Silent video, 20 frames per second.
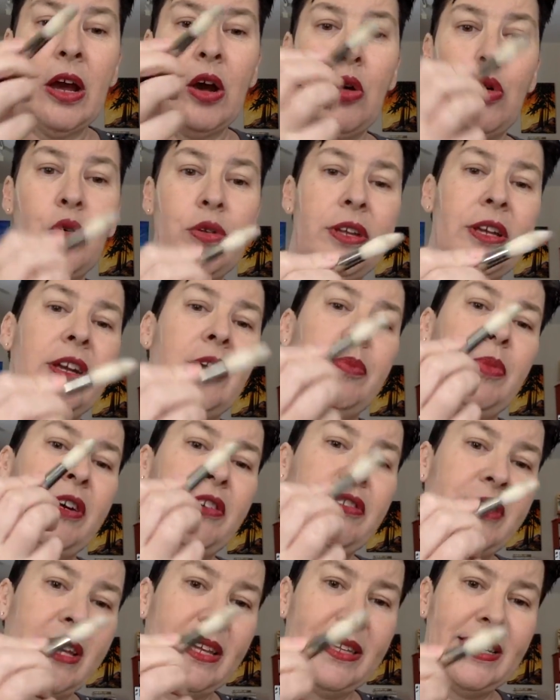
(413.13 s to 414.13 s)
Holding your brush
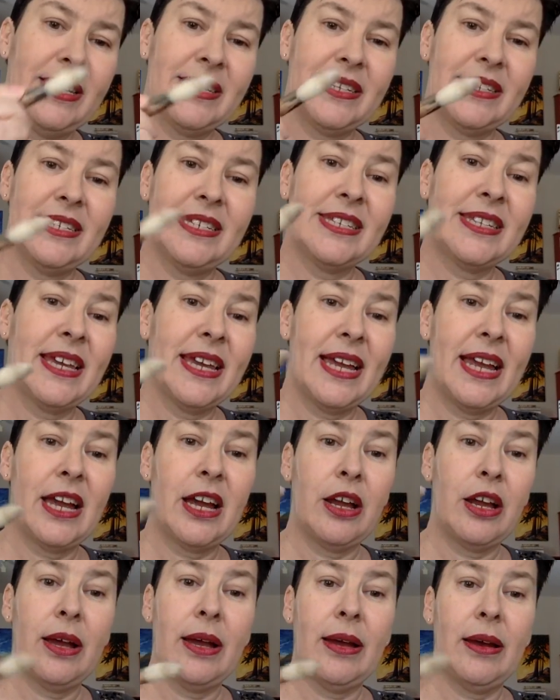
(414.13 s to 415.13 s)
like this is like
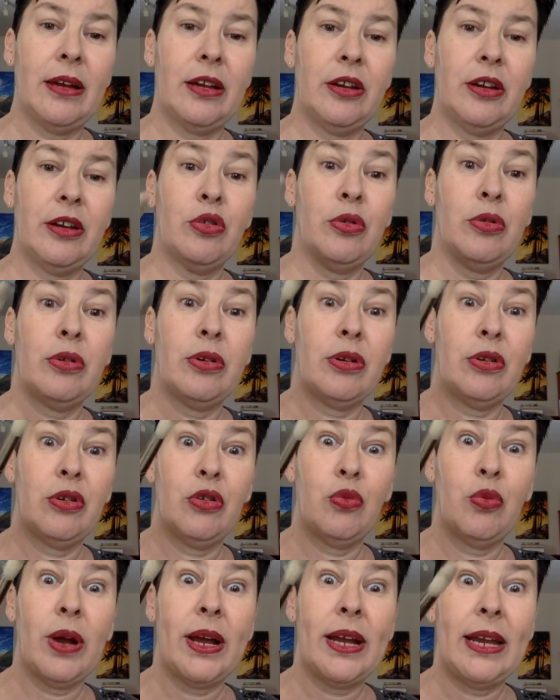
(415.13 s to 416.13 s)

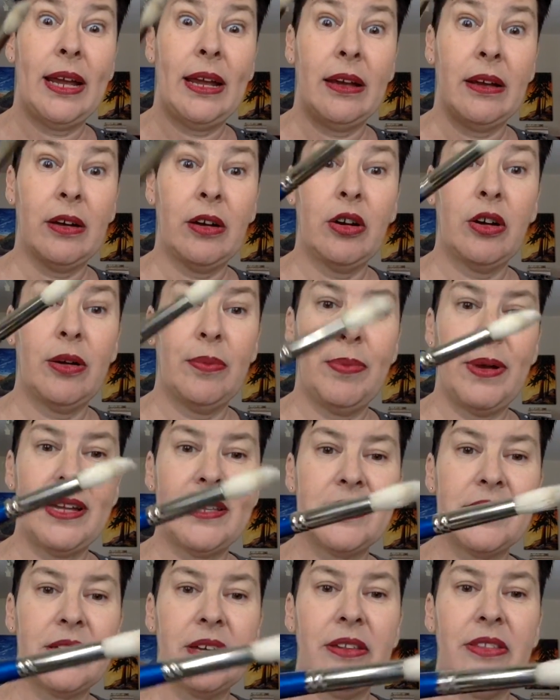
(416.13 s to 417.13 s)
writing or a
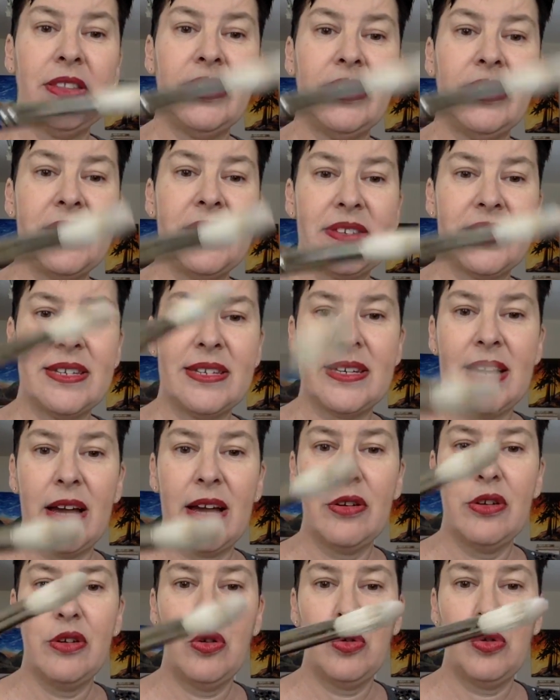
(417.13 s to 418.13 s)
pencil. This is how
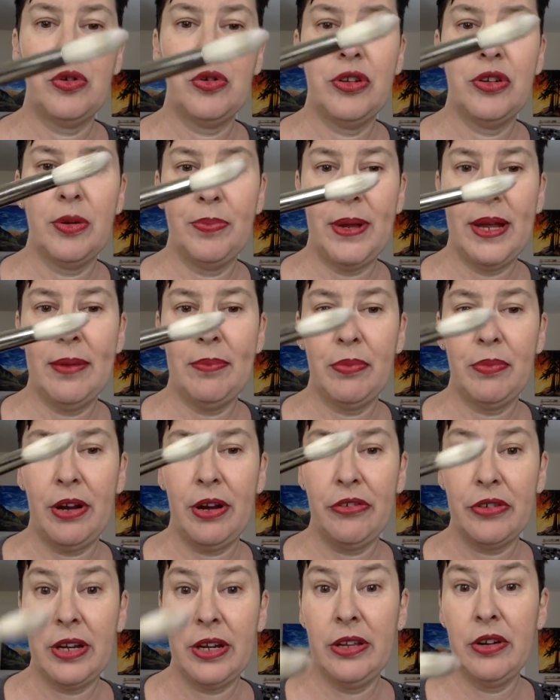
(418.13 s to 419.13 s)
you hold your
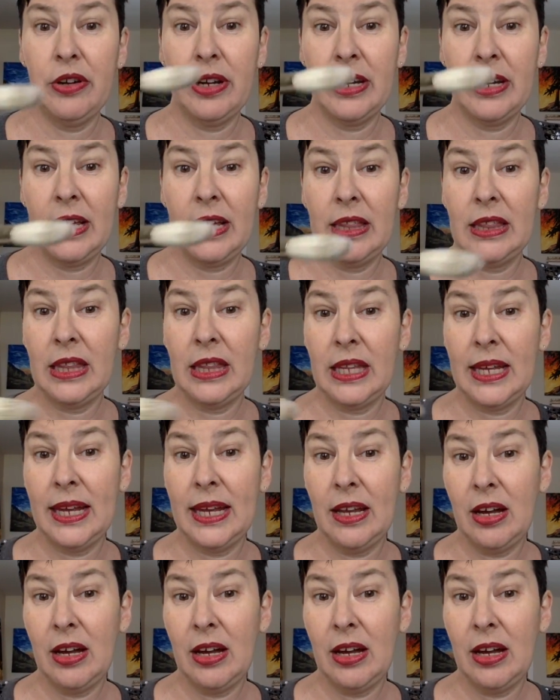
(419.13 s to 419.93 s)
paintbrush, and you're going to lay